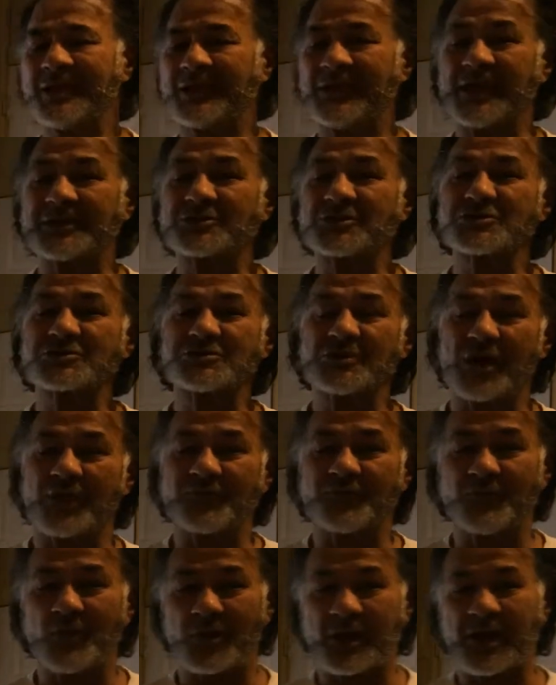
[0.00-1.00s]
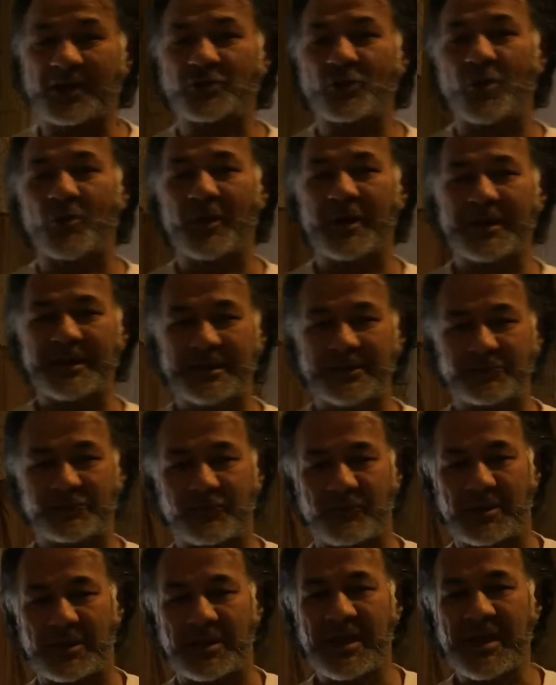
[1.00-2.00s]
Let us not forget our
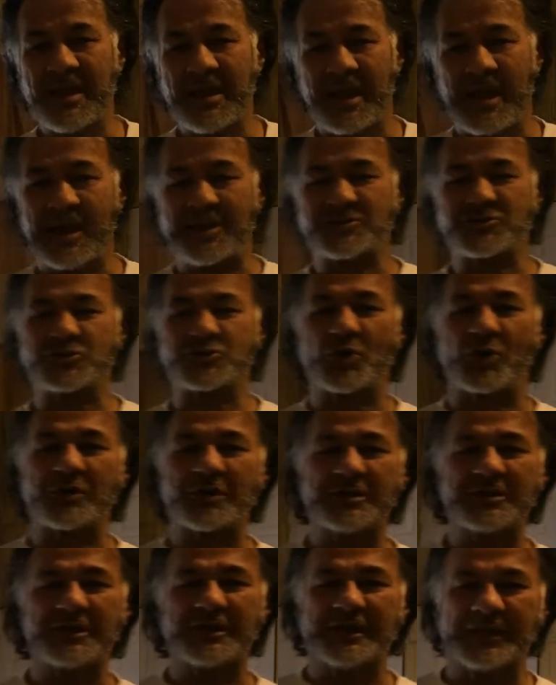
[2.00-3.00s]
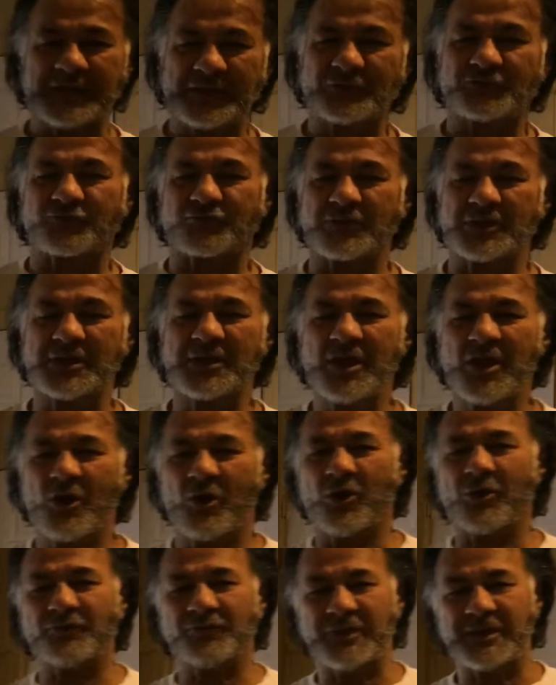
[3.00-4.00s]
history and study the history
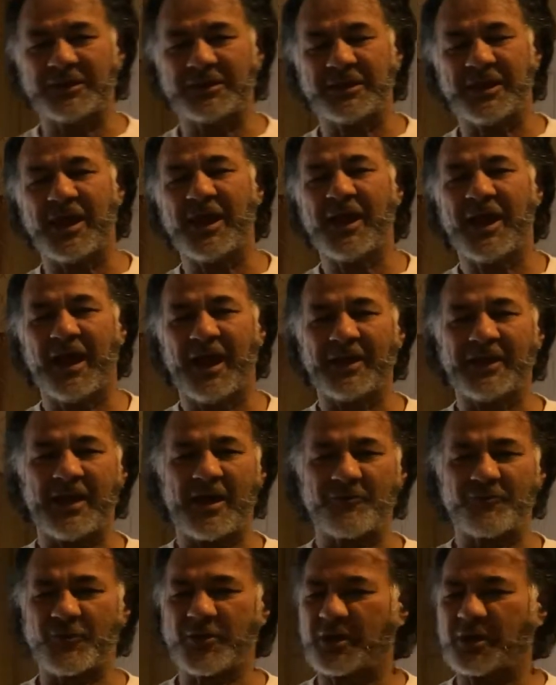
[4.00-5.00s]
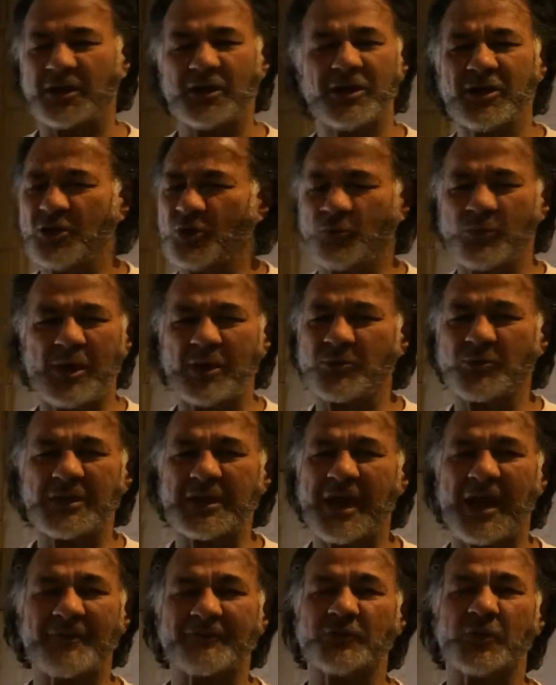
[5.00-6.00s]
of India and Africa when we
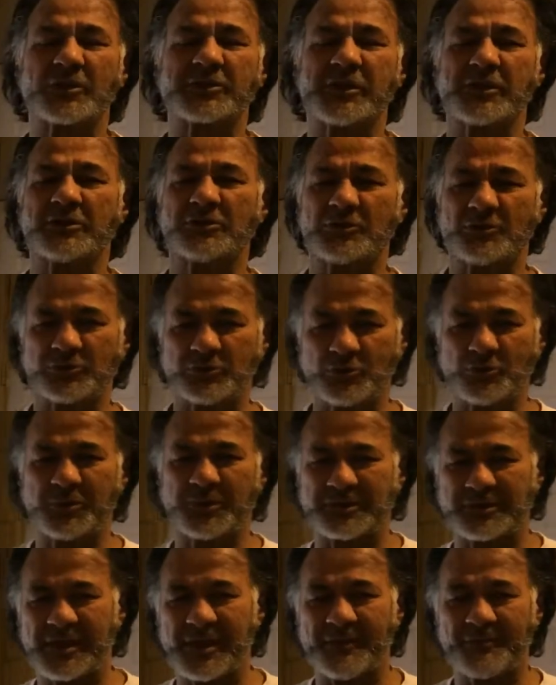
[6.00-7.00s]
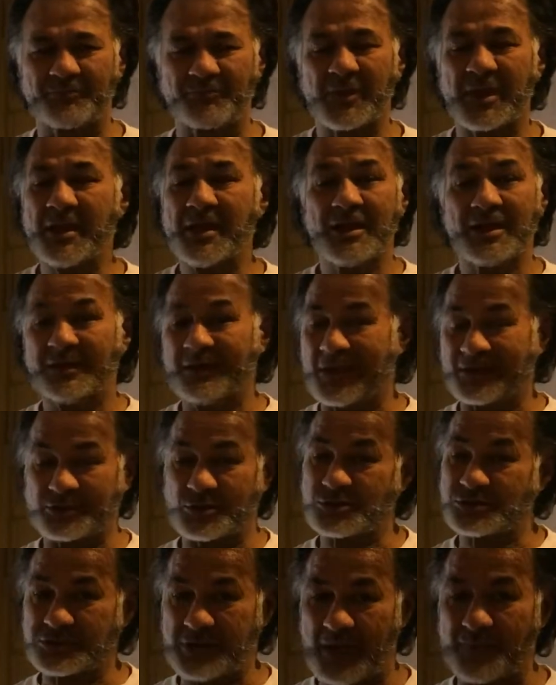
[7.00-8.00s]
have nothing to do with them. Let
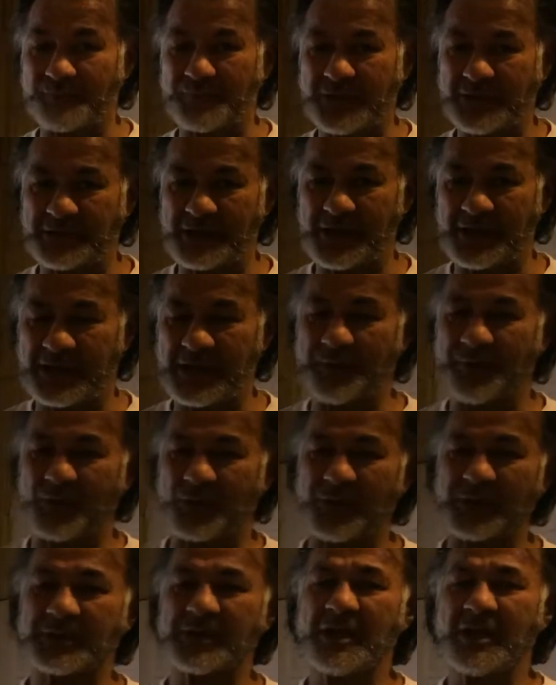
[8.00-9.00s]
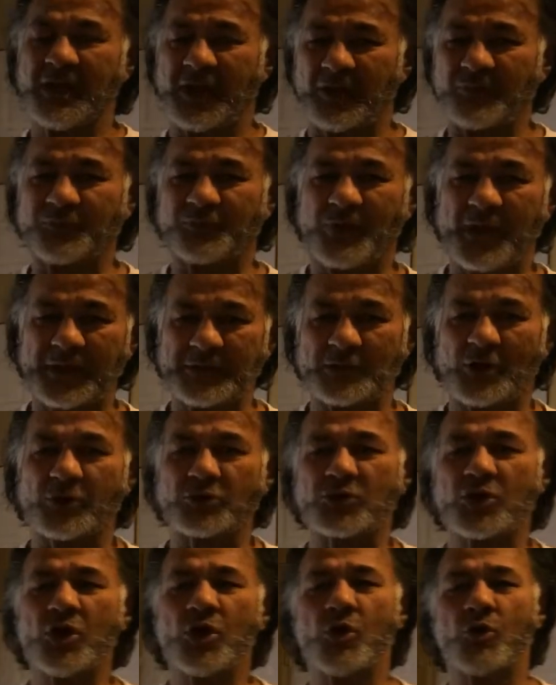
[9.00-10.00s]
us stop being a hypocrite and find
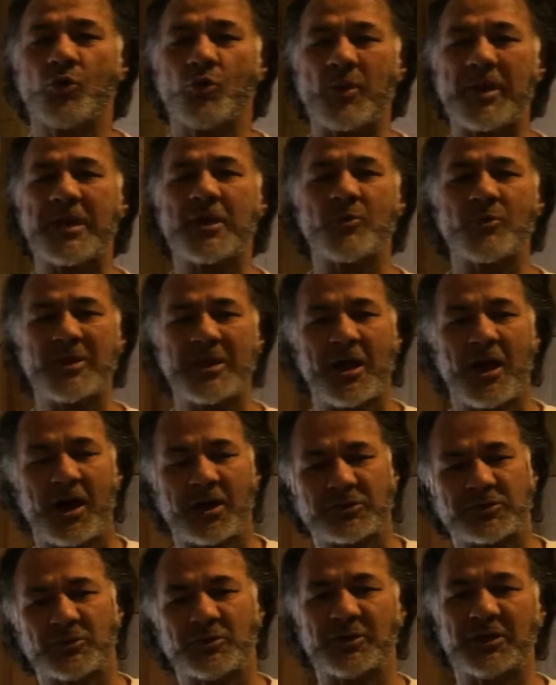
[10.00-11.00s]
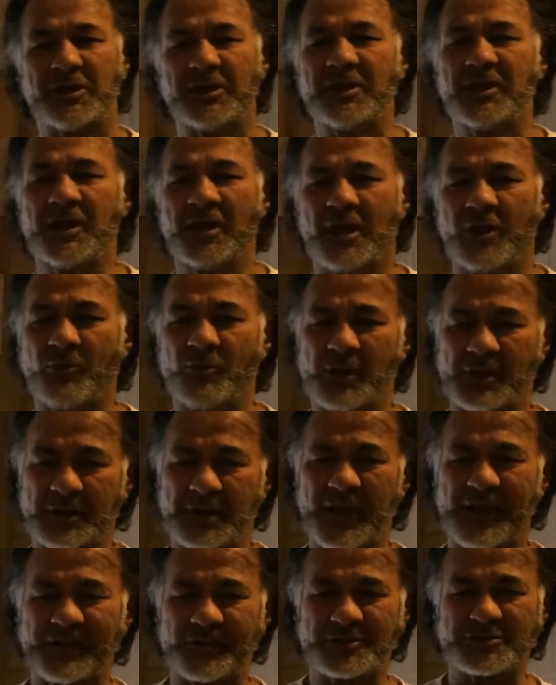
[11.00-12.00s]
out where we are today and what
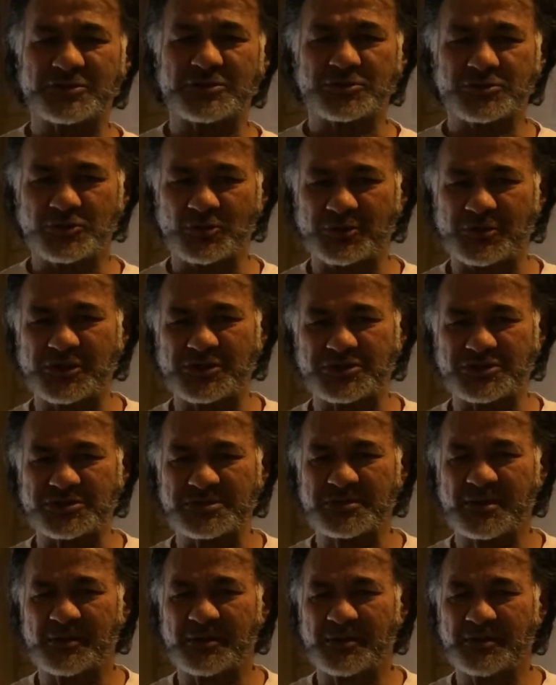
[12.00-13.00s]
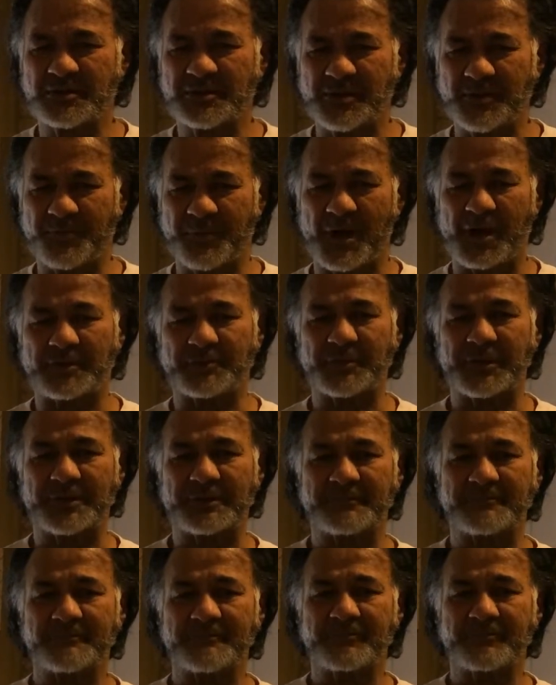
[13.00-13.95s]
led us to this department.